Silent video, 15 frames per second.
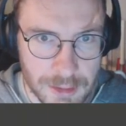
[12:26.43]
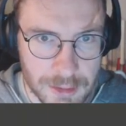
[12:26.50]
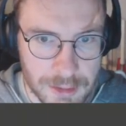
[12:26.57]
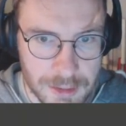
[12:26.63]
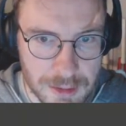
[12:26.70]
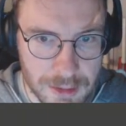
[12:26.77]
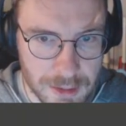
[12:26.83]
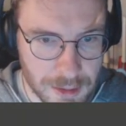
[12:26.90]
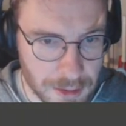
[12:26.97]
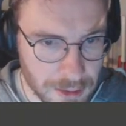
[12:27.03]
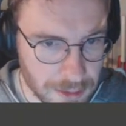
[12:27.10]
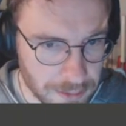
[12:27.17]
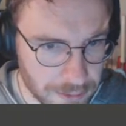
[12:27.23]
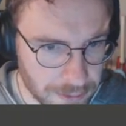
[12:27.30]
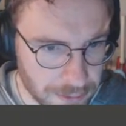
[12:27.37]

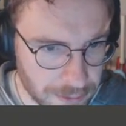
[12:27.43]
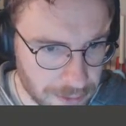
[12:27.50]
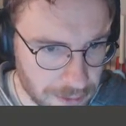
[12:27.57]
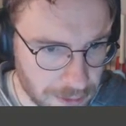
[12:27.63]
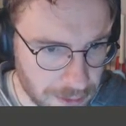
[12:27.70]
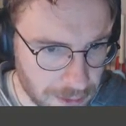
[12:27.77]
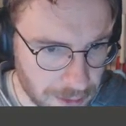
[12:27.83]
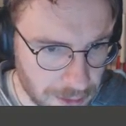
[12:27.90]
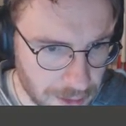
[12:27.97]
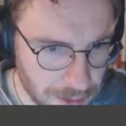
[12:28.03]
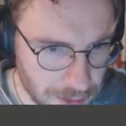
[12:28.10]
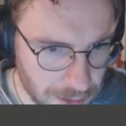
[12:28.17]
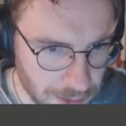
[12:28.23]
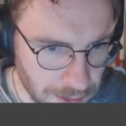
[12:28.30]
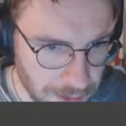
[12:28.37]
Save.
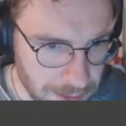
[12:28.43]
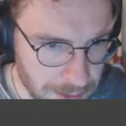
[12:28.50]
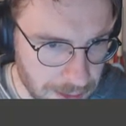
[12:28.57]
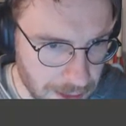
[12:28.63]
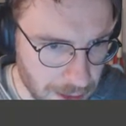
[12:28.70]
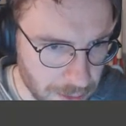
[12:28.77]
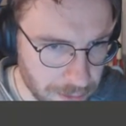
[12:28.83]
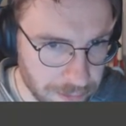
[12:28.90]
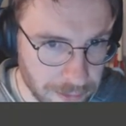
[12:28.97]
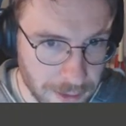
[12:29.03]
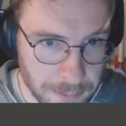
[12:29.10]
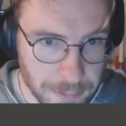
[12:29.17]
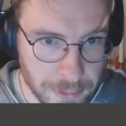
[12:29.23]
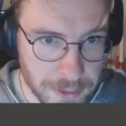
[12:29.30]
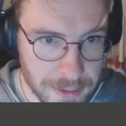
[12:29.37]
And now if I
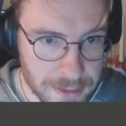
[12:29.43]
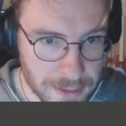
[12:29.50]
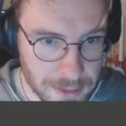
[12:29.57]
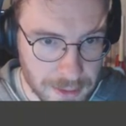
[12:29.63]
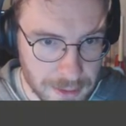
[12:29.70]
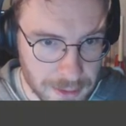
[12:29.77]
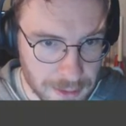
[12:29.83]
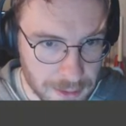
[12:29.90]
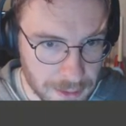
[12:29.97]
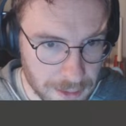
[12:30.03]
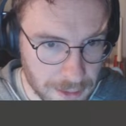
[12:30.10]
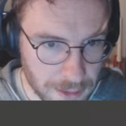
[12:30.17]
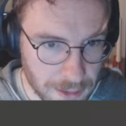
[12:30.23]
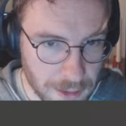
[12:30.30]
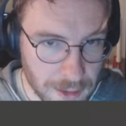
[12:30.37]
press here
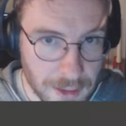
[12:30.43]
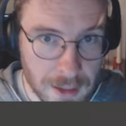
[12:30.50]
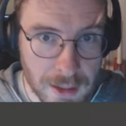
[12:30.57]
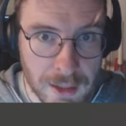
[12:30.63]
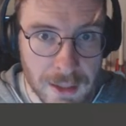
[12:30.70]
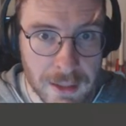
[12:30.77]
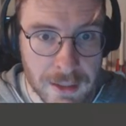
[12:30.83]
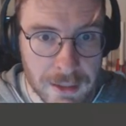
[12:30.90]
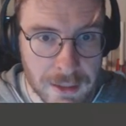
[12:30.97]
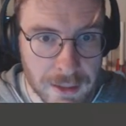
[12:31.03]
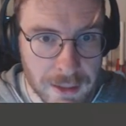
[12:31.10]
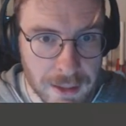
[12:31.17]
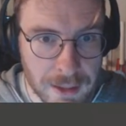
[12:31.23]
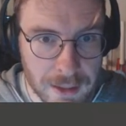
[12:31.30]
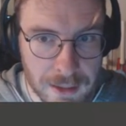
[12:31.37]
and
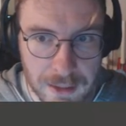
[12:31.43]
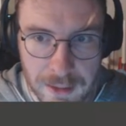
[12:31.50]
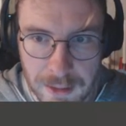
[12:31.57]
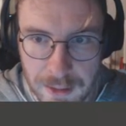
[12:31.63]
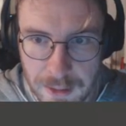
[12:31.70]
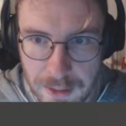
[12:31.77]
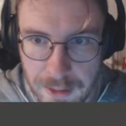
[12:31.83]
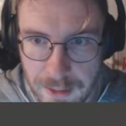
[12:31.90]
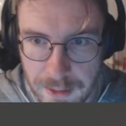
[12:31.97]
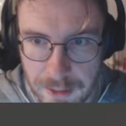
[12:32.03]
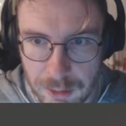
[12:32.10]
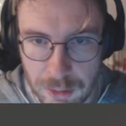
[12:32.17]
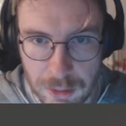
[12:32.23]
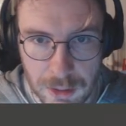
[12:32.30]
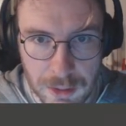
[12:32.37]
there,
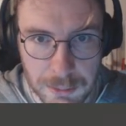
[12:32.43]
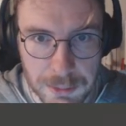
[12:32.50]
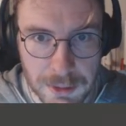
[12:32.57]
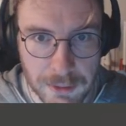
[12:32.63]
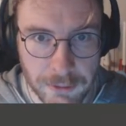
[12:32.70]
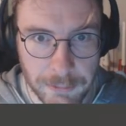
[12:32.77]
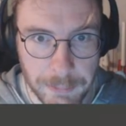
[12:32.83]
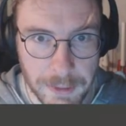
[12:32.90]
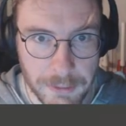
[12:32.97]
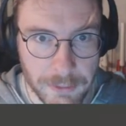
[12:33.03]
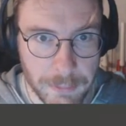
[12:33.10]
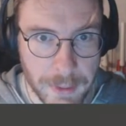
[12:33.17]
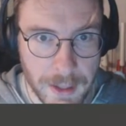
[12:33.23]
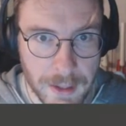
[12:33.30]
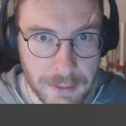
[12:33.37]
and do a little bit of
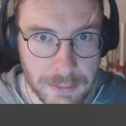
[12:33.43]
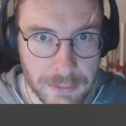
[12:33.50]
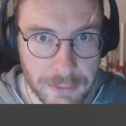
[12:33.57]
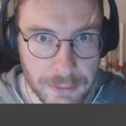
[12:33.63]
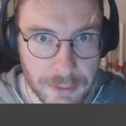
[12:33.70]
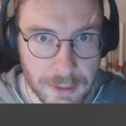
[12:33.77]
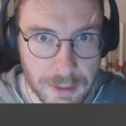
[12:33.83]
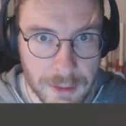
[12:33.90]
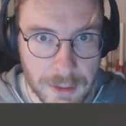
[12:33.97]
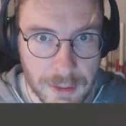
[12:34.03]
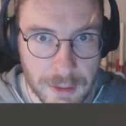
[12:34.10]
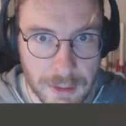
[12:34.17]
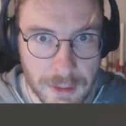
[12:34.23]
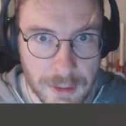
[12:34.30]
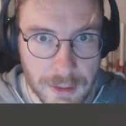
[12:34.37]
piff puff
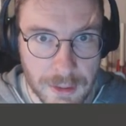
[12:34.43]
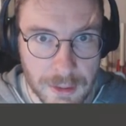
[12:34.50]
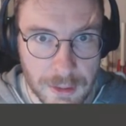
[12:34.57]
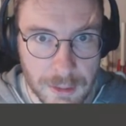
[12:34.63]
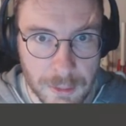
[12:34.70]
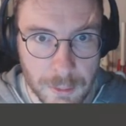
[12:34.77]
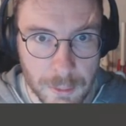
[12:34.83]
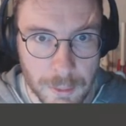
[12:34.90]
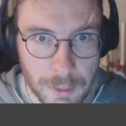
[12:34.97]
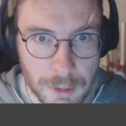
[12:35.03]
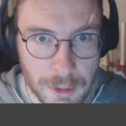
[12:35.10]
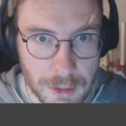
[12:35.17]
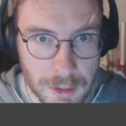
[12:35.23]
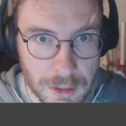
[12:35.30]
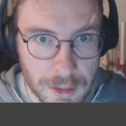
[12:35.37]

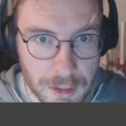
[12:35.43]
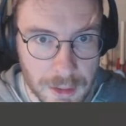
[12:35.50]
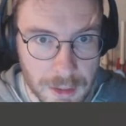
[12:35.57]
work